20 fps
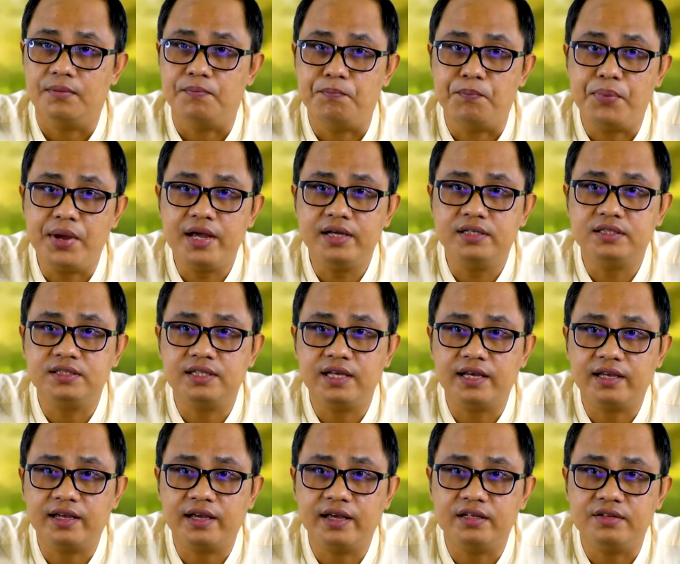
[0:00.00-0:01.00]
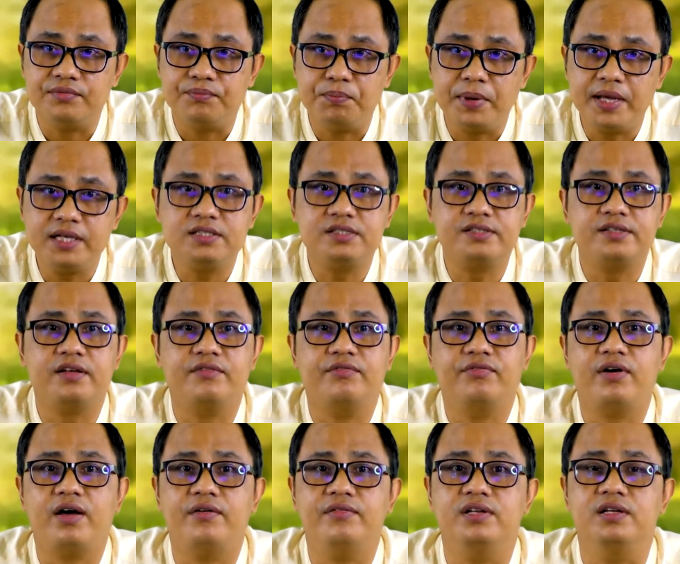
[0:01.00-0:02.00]
they can best
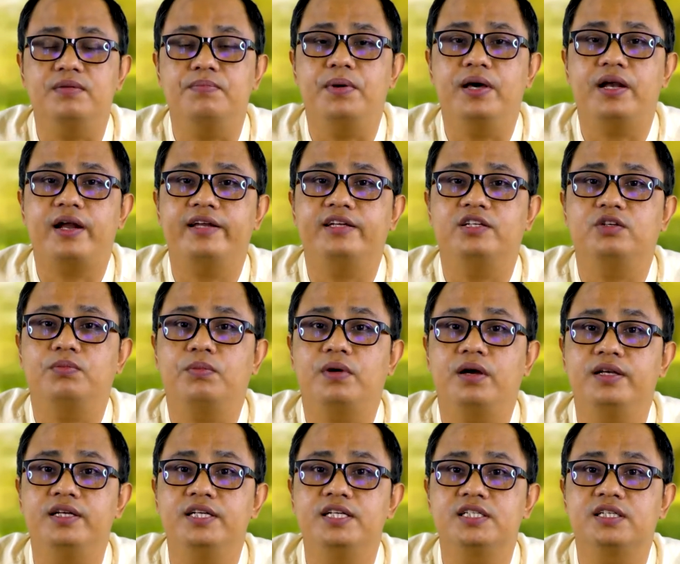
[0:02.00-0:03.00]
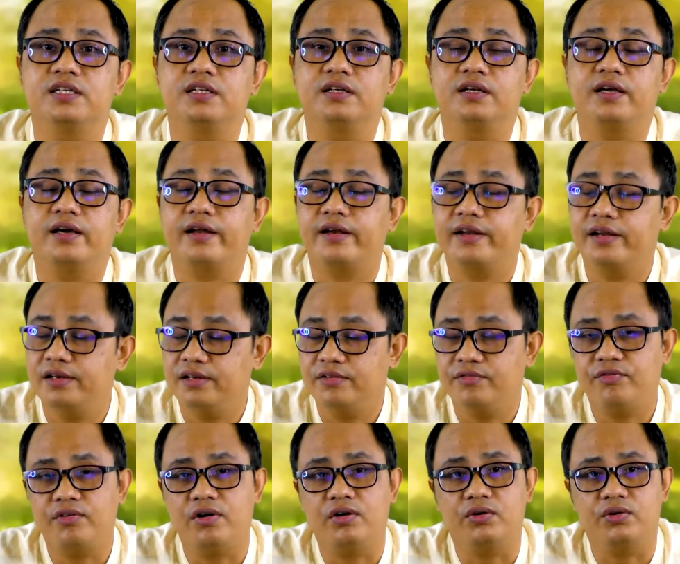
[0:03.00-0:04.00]
survive in the variety of conditions currently
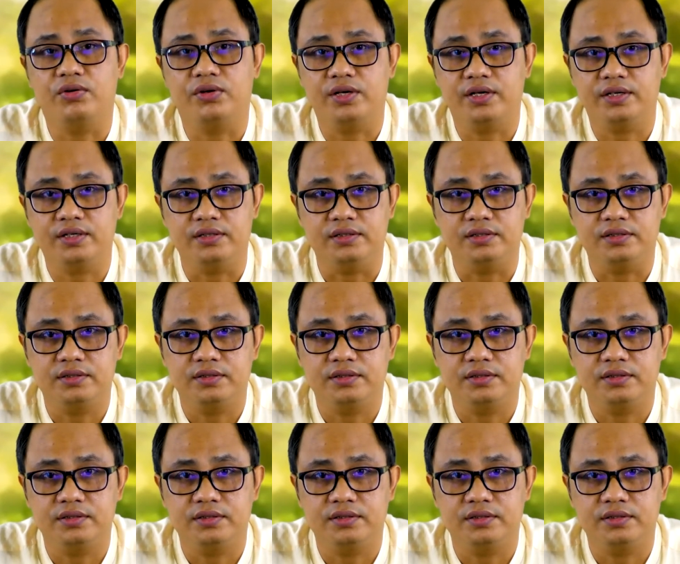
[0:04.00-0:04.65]
found on Earth.